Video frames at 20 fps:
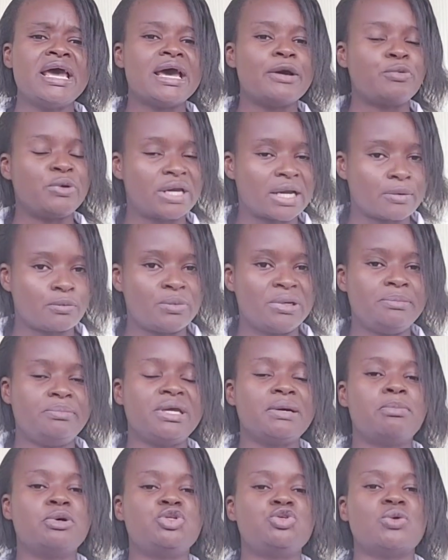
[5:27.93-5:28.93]
we will be
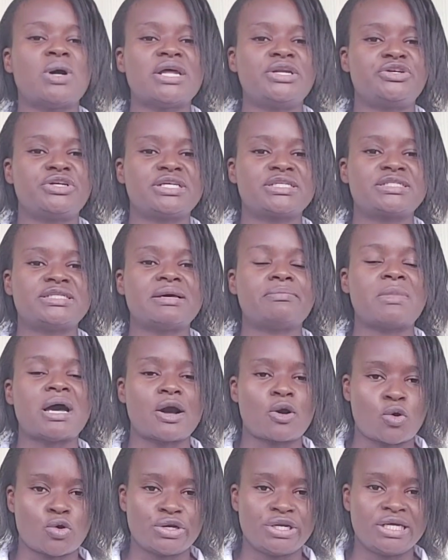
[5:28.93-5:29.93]
able to address them
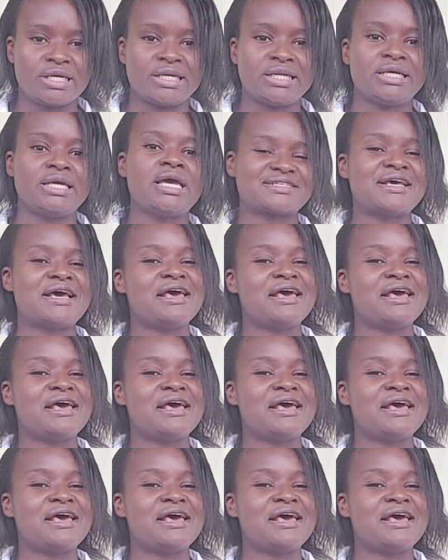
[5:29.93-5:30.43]
accordingly.